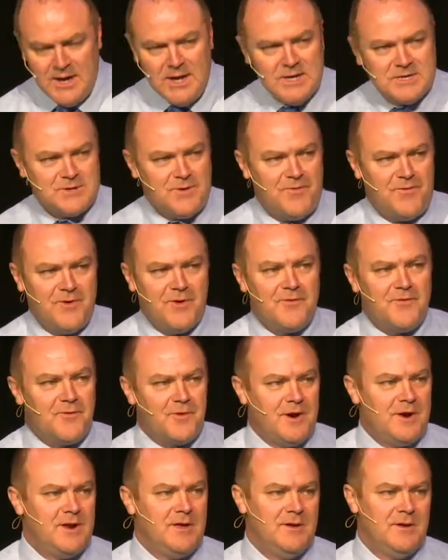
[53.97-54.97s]
So feel
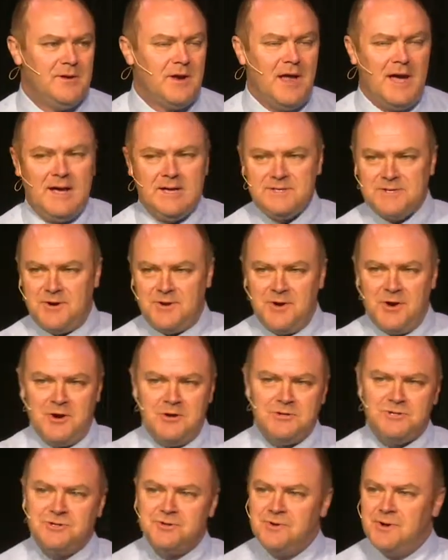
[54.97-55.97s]
free to utilize our
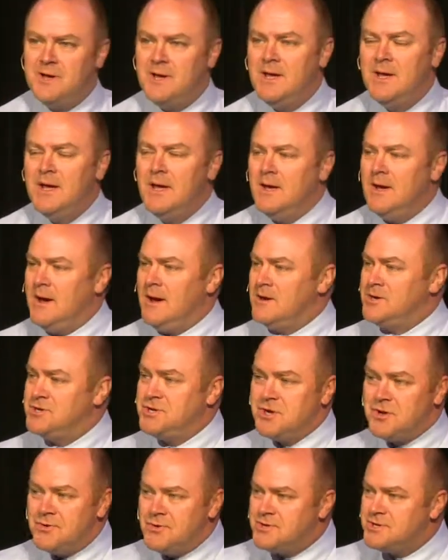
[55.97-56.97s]
nursery, our
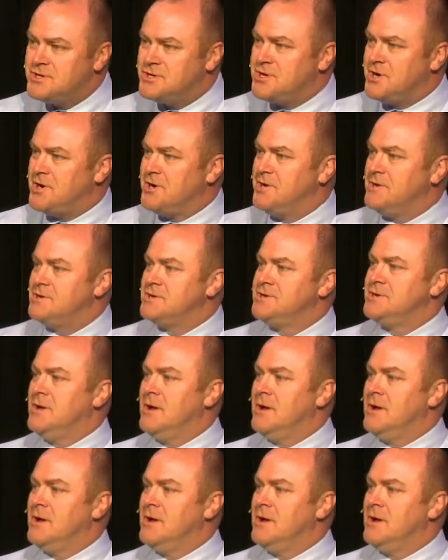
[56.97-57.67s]
children's church.